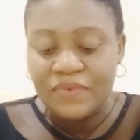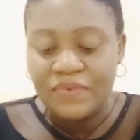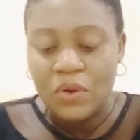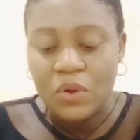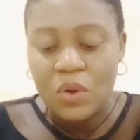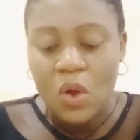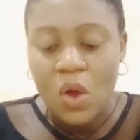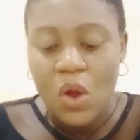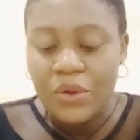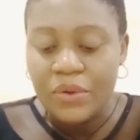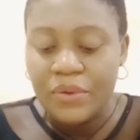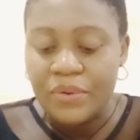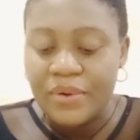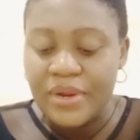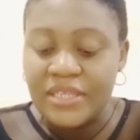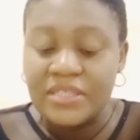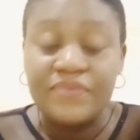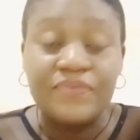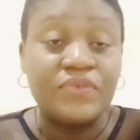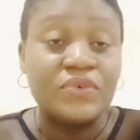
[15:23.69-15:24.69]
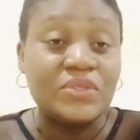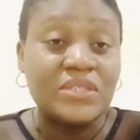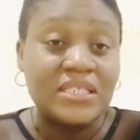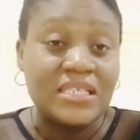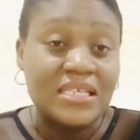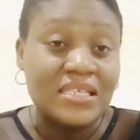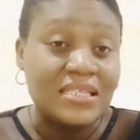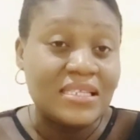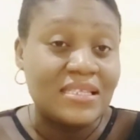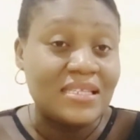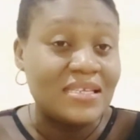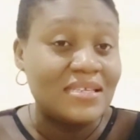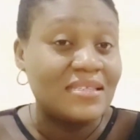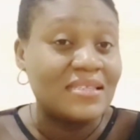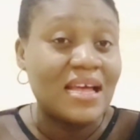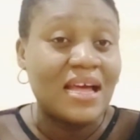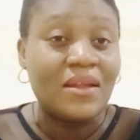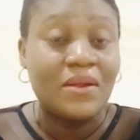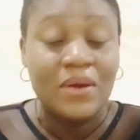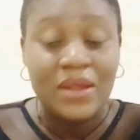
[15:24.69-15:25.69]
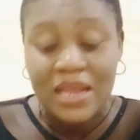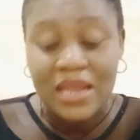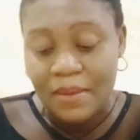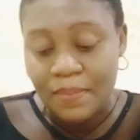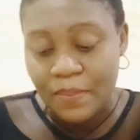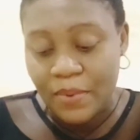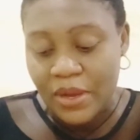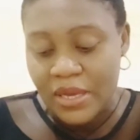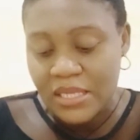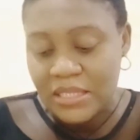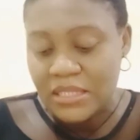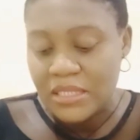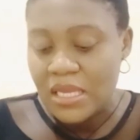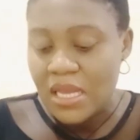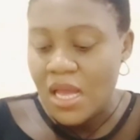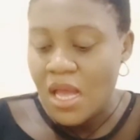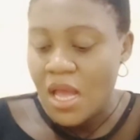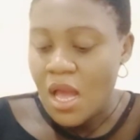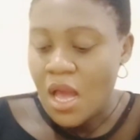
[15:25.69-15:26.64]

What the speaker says: for concrete footings, this is another point.